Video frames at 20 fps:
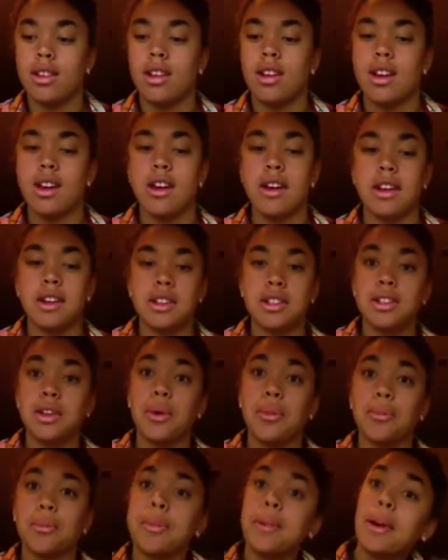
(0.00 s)
Alright, so
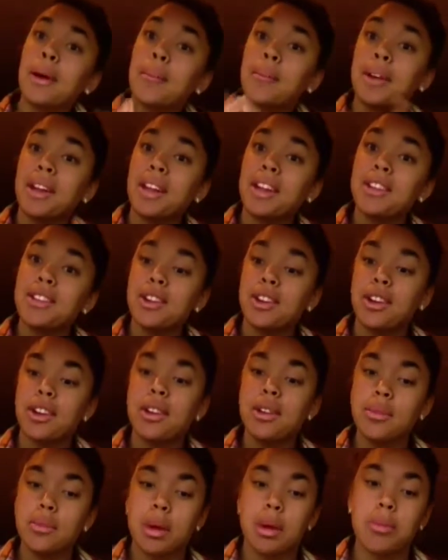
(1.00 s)
I'm going to get started
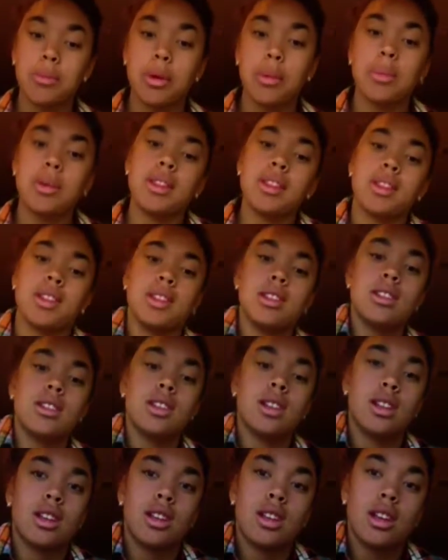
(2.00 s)
by prepping these.
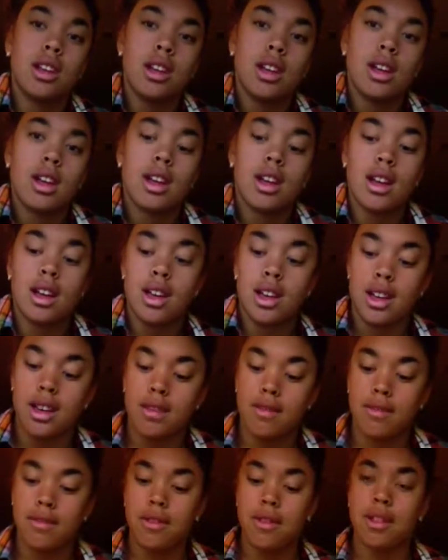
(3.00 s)
I
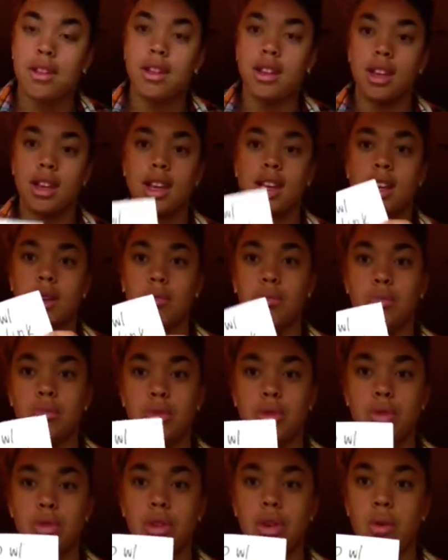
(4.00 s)
have a cup
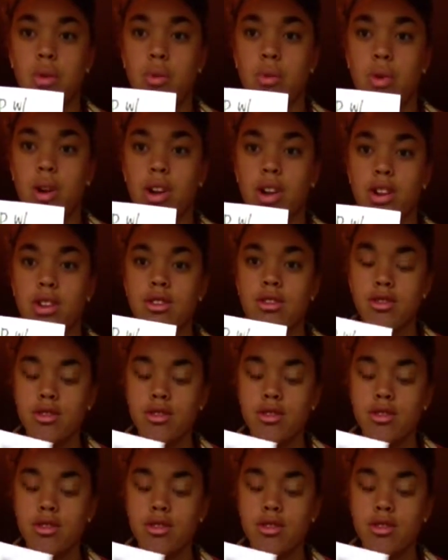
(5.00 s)
with water,